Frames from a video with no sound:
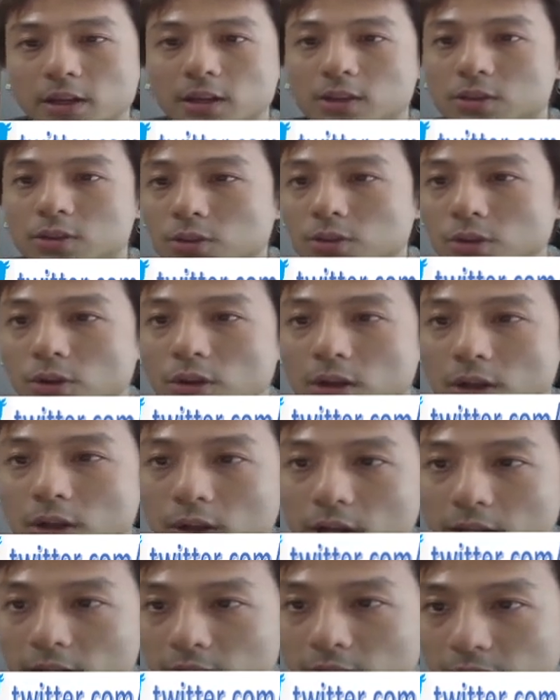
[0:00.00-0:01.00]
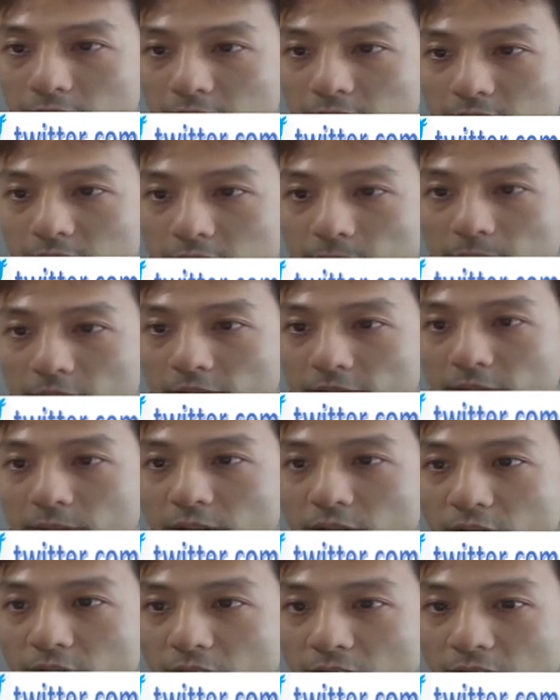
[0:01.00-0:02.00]
So this is a platform
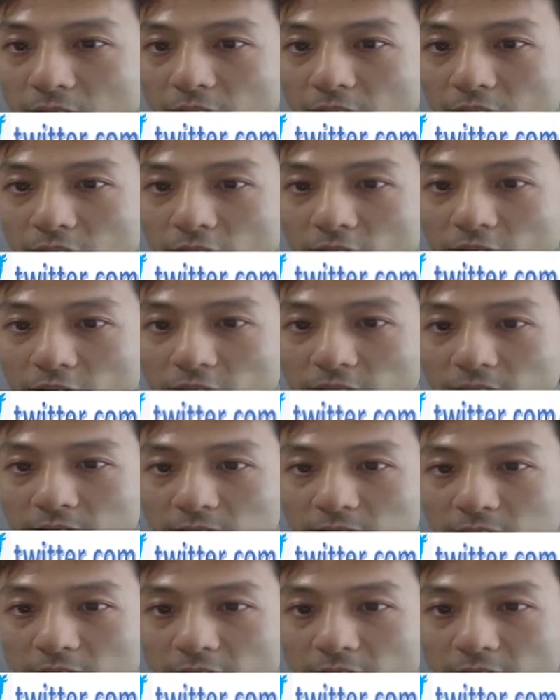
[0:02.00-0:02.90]
that you can learn a lot of things,